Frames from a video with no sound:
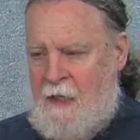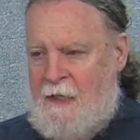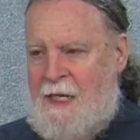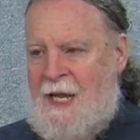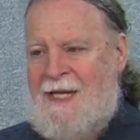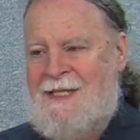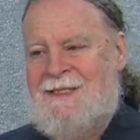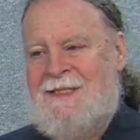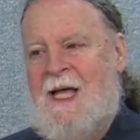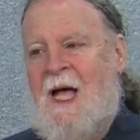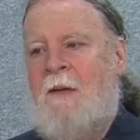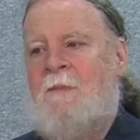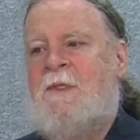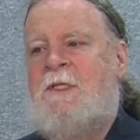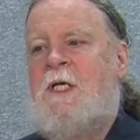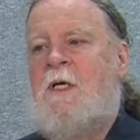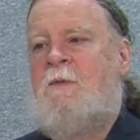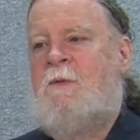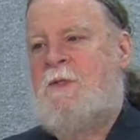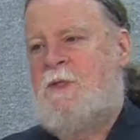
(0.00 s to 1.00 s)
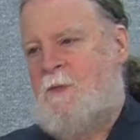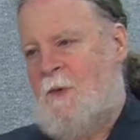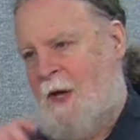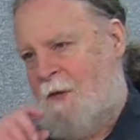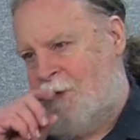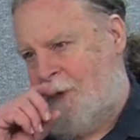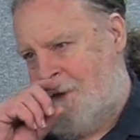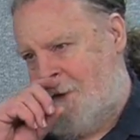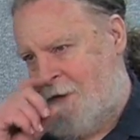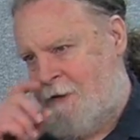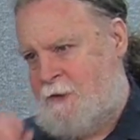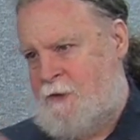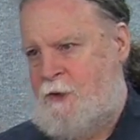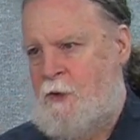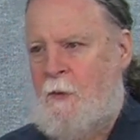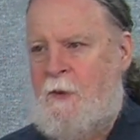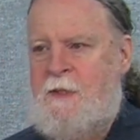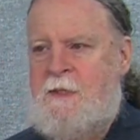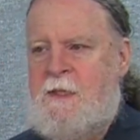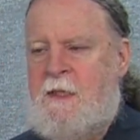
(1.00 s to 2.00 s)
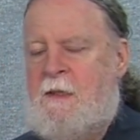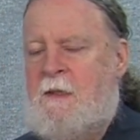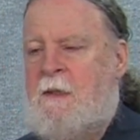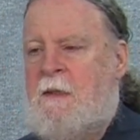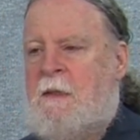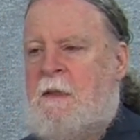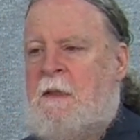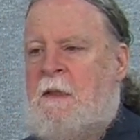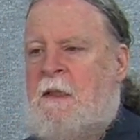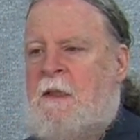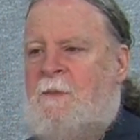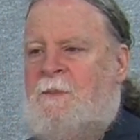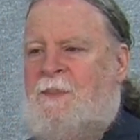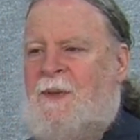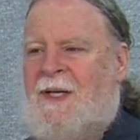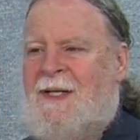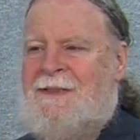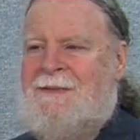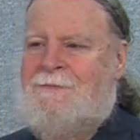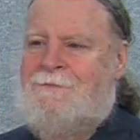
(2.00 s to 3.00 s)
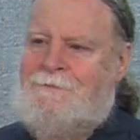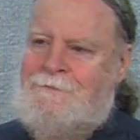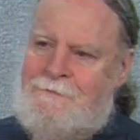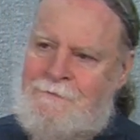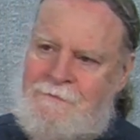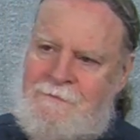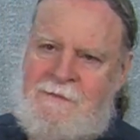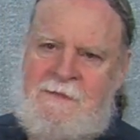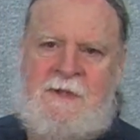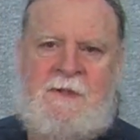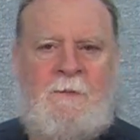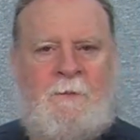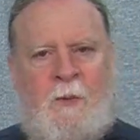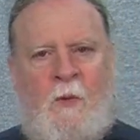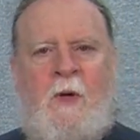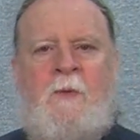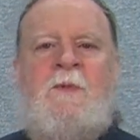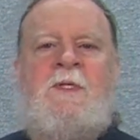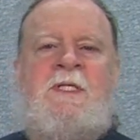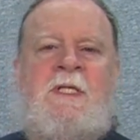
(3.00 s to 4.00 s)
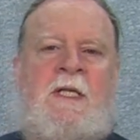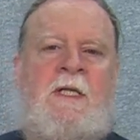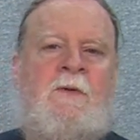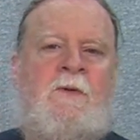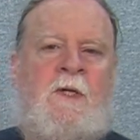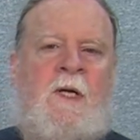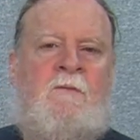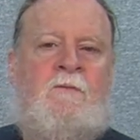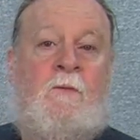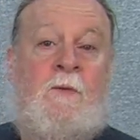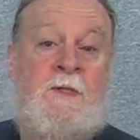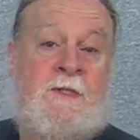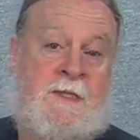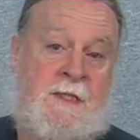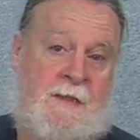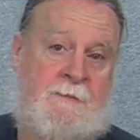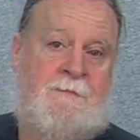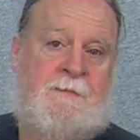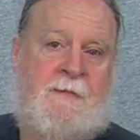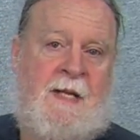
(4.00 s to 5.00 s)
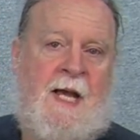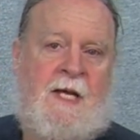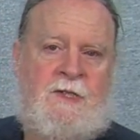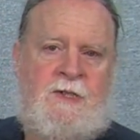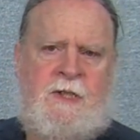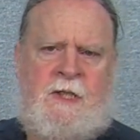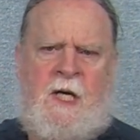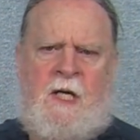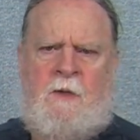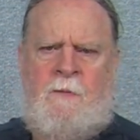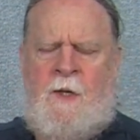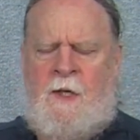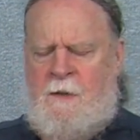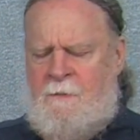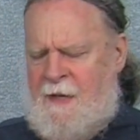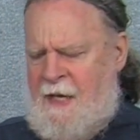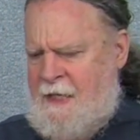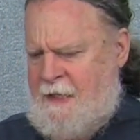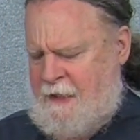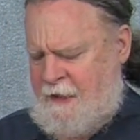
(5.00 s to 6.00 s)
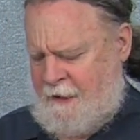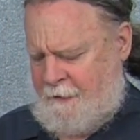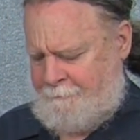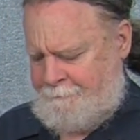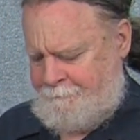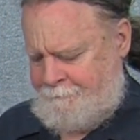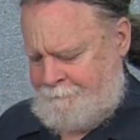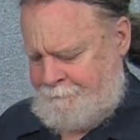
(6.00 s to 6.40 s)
Now, his commentary was rather disjointed, but the point was clear enough once he actually got around to making it.